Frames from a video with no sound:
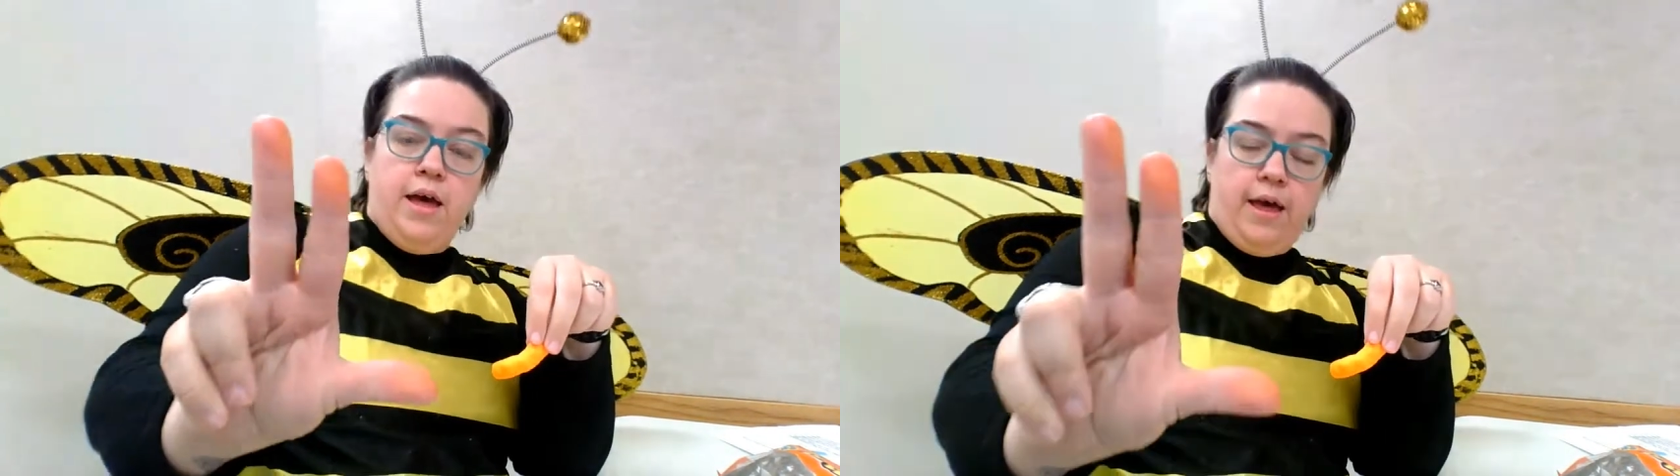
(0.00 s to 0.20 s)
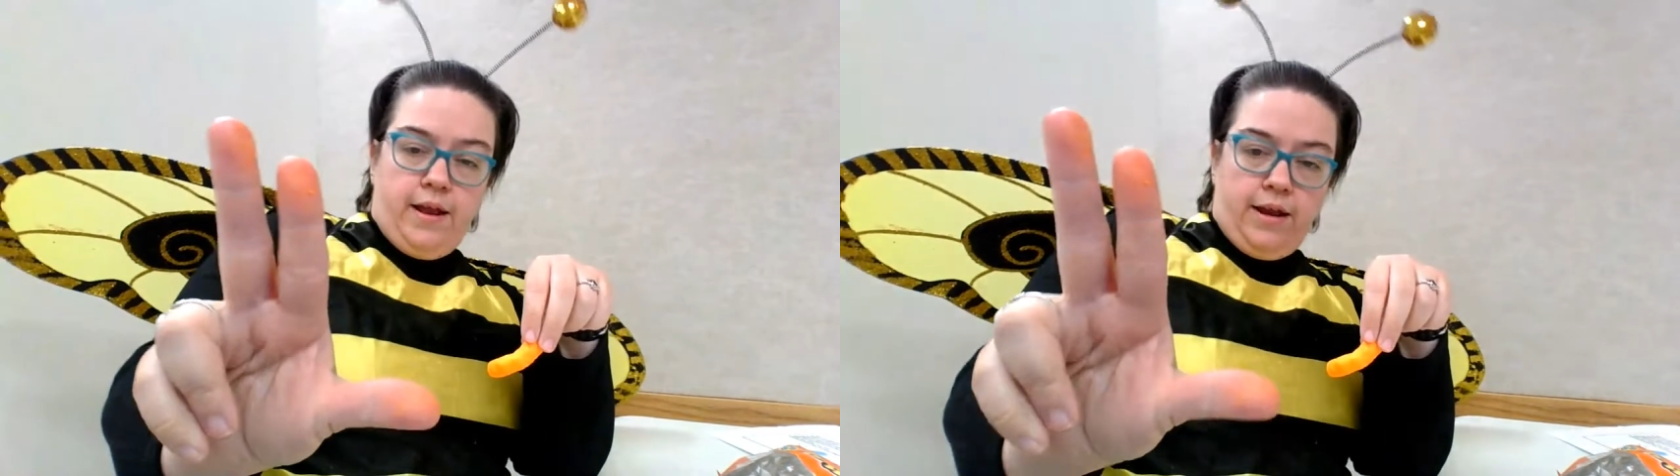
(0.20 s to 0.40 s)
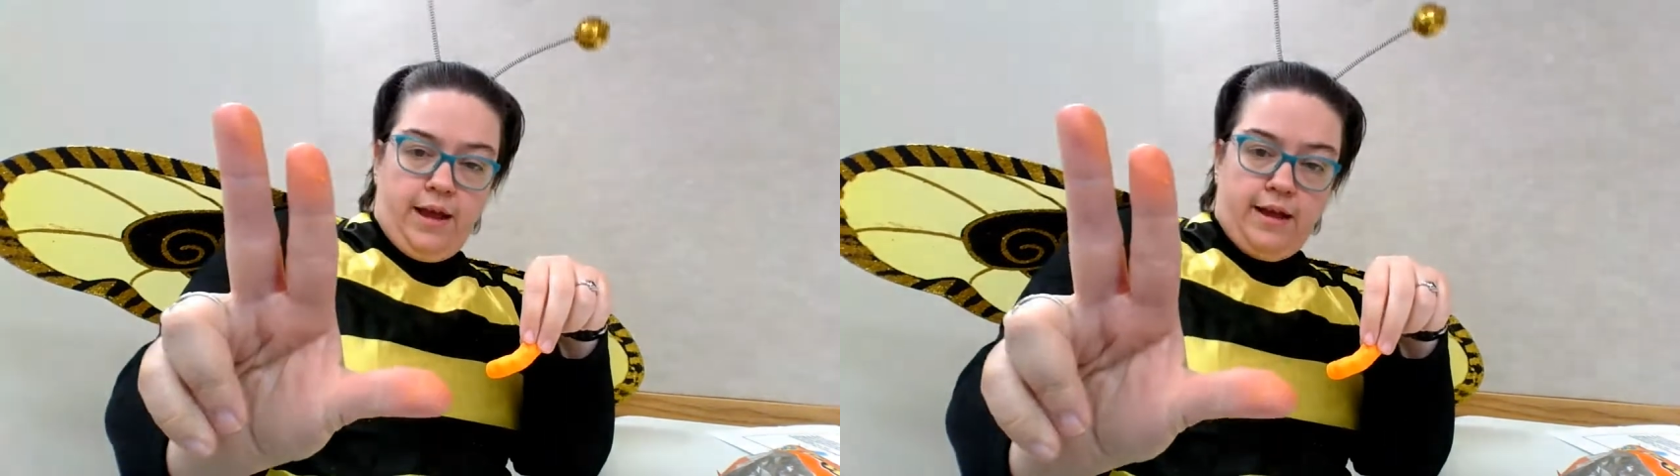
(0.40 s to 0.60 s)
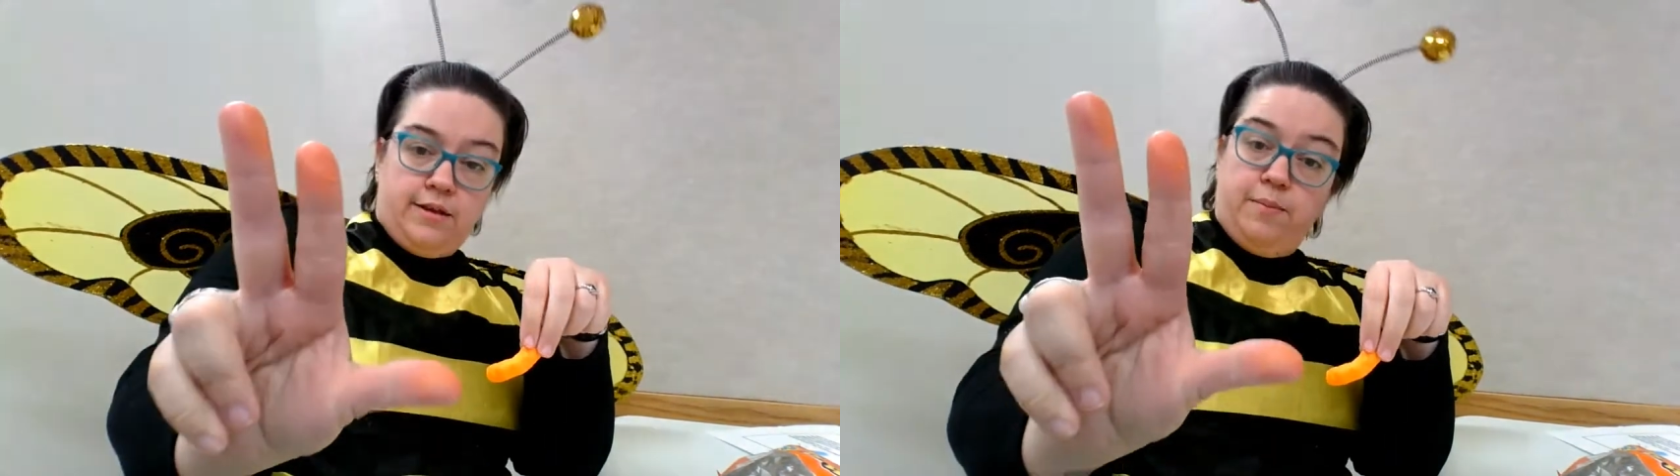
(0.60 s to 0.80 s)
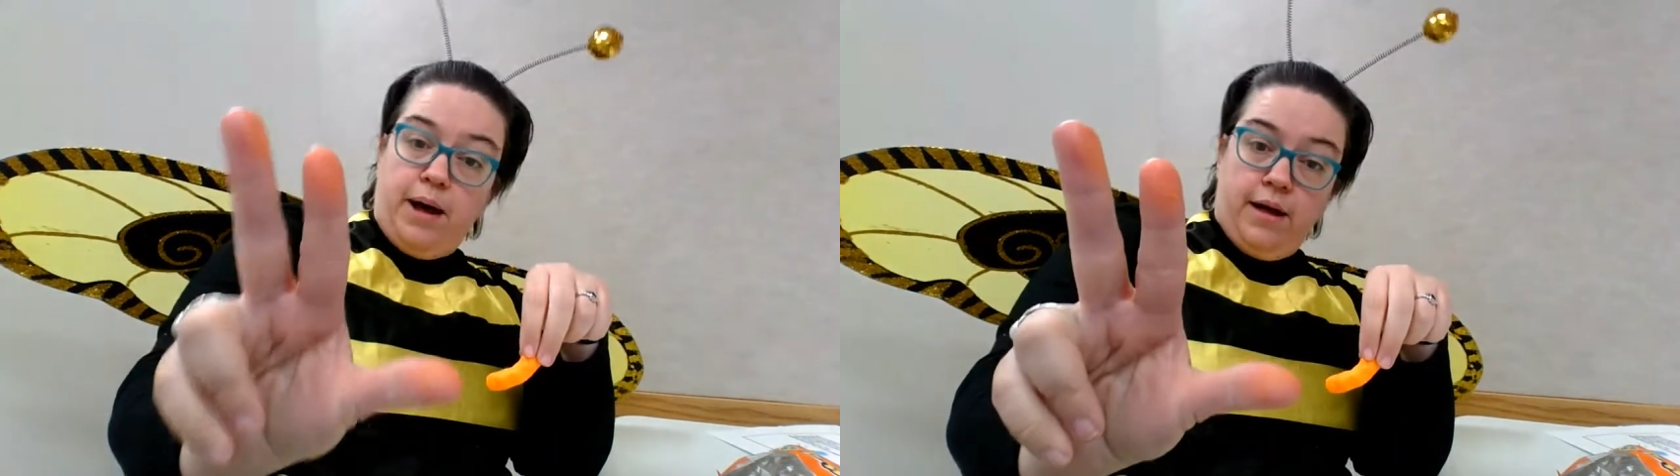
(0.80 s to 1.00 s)
and then he has
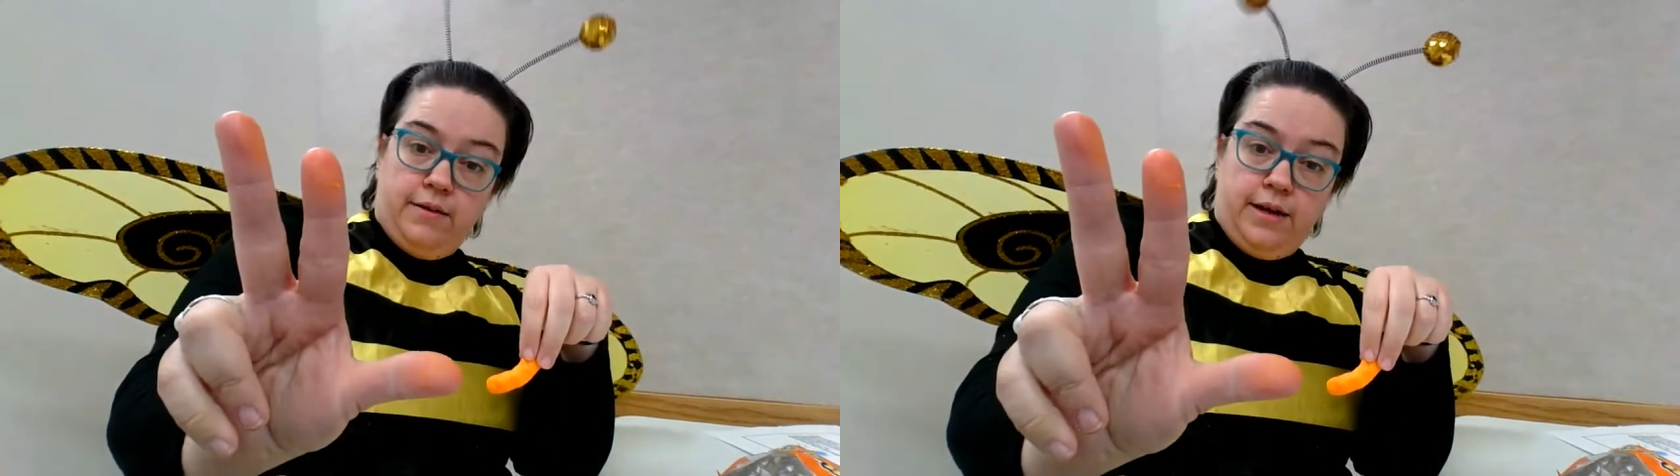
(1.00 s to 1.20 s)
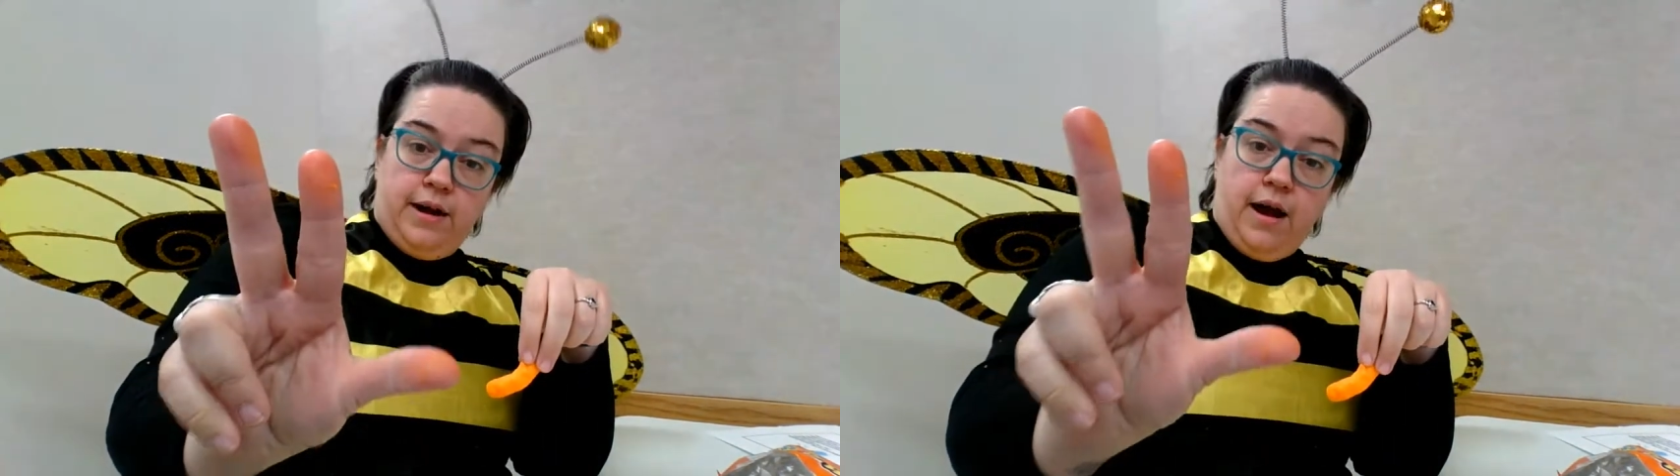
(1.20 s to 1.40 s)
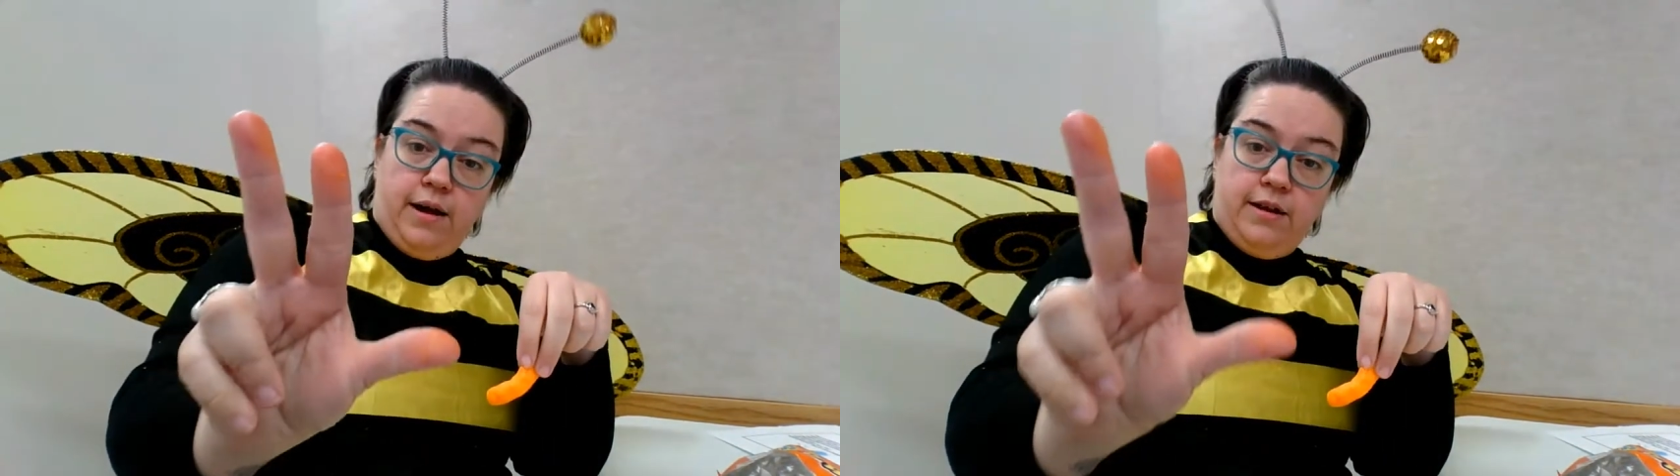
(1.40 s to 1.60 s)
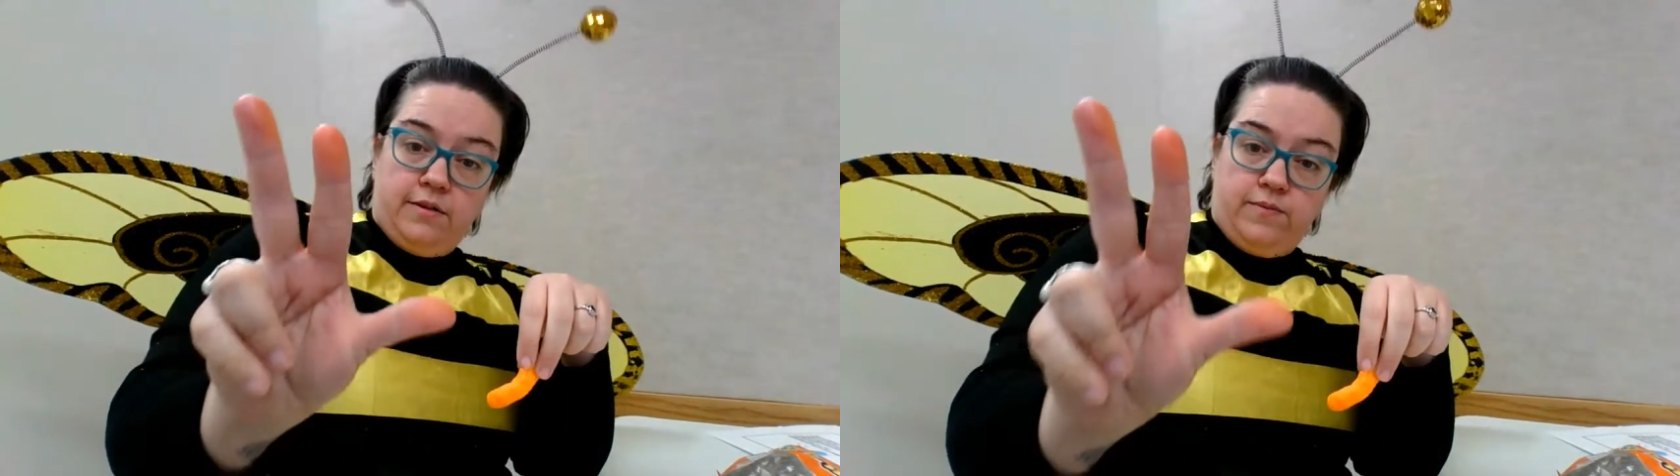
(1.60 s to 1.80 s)
the pollen on his